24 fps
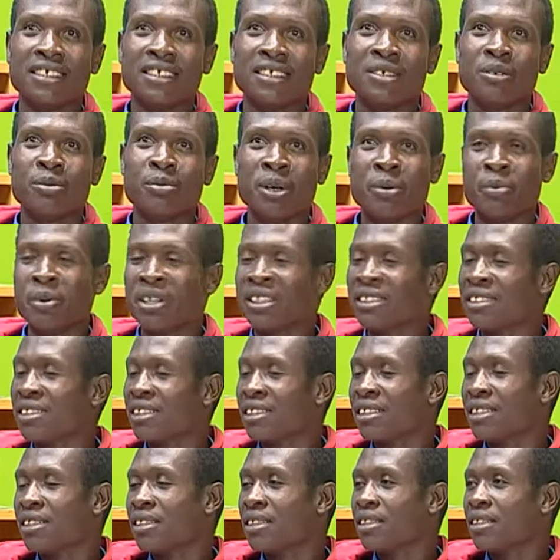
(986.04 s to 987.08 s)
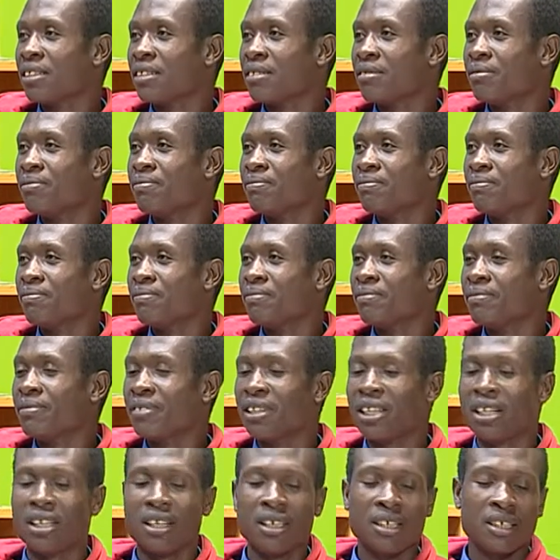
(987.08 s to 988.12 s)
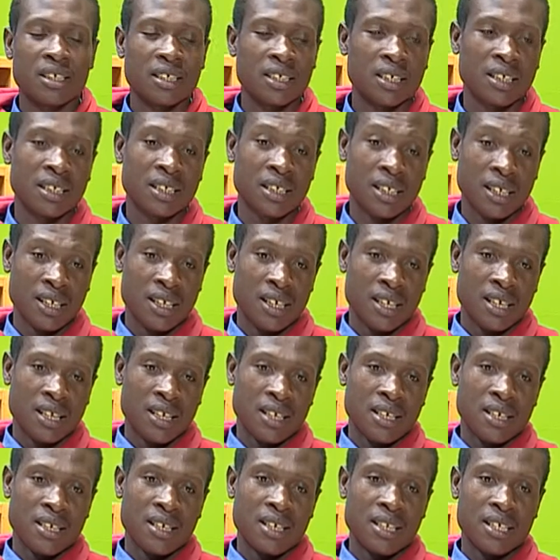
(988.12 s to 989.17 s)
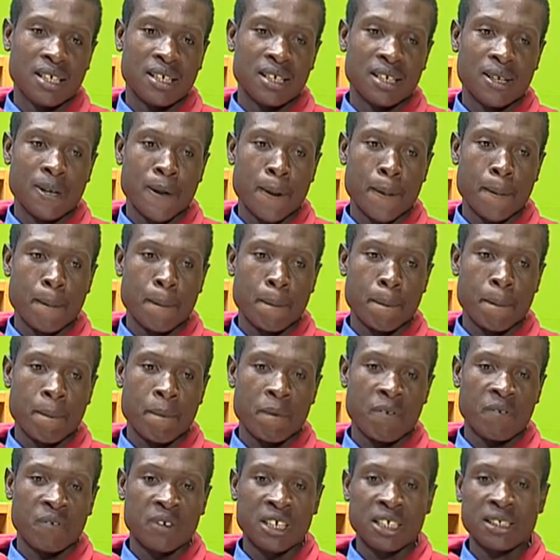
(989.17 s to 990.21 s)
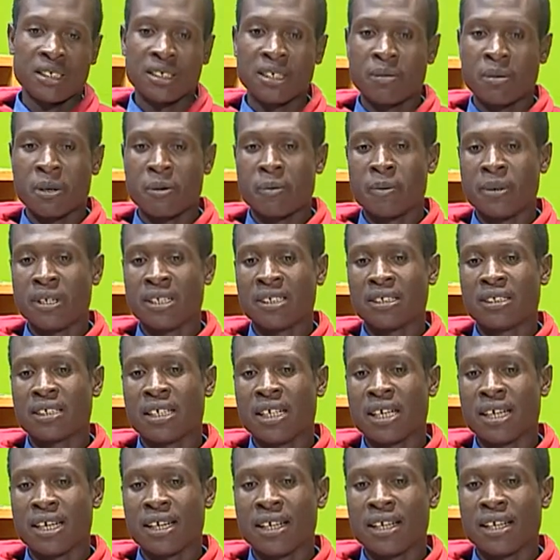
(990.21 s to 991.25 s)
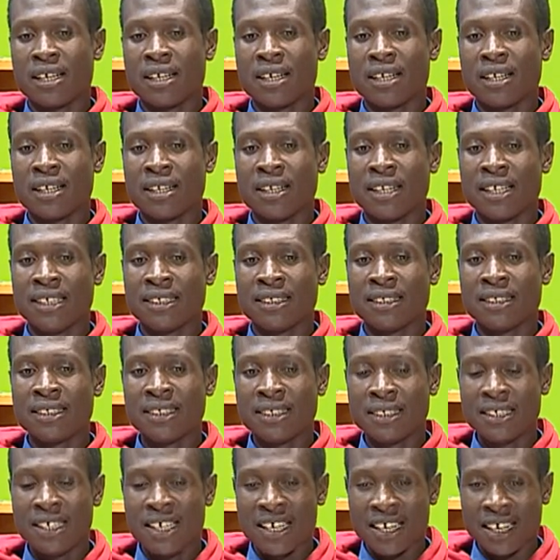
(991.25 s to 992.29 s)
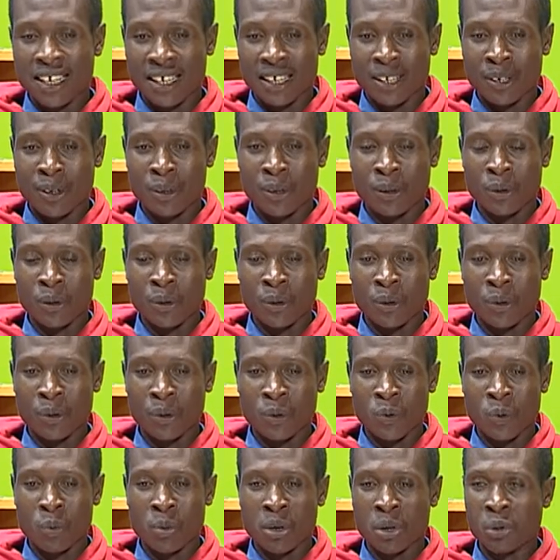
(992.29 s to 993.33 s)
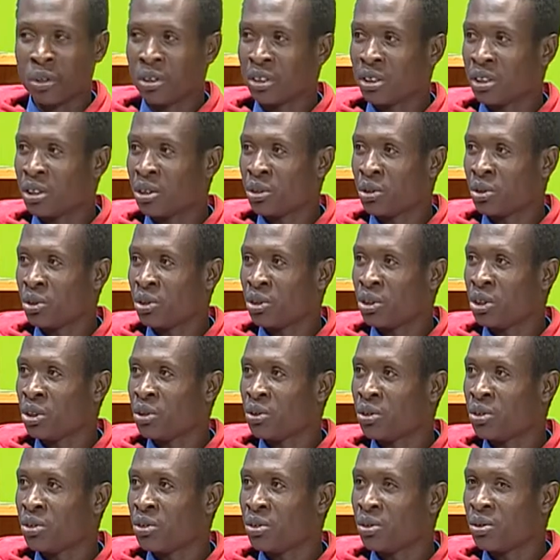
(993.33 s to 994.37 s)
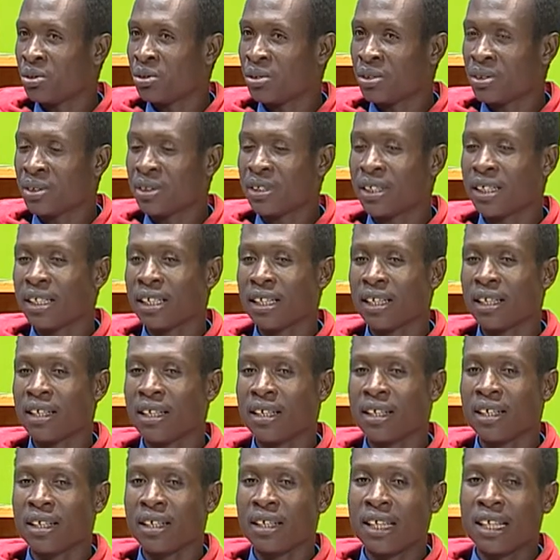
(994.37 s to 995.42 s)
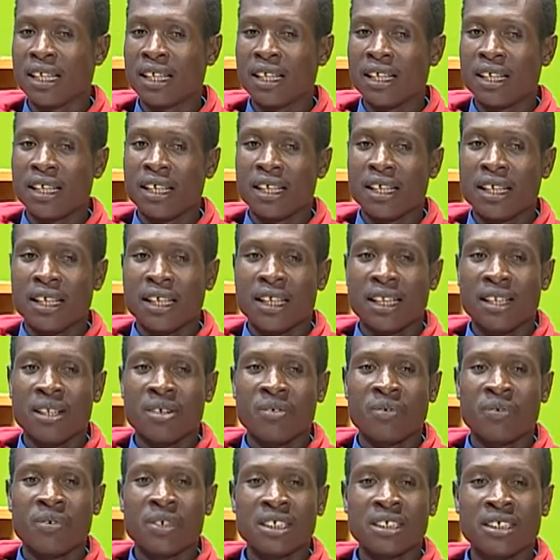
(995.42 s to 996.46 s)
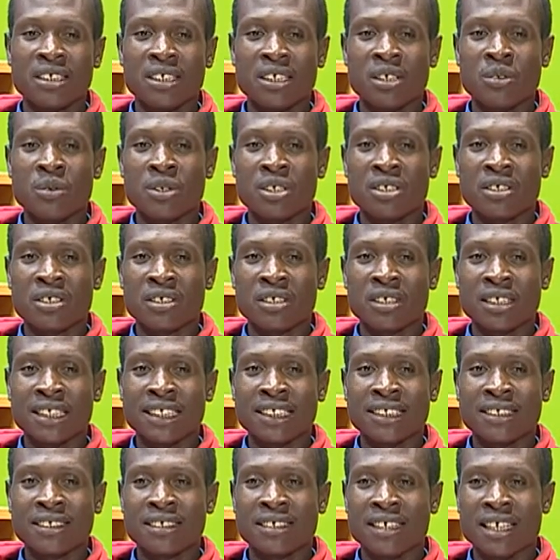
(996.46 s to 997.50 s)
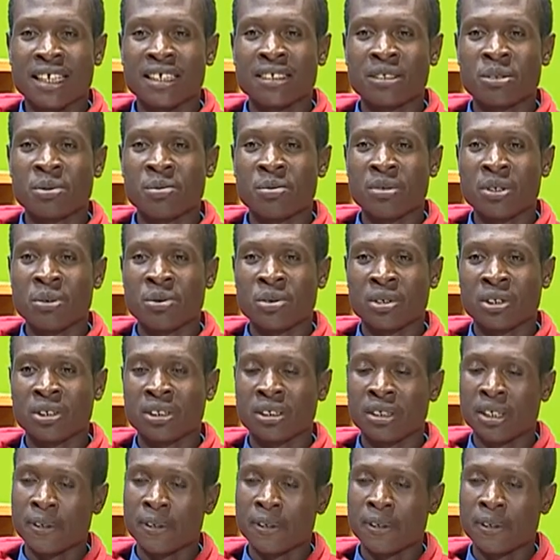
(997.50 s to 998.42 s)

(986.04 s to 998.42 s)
my mentor. Mm-hmm. Okay. Like, first my mentor, there is this guy whom I was introduced to. Mm-hmm. The first thing which struck me was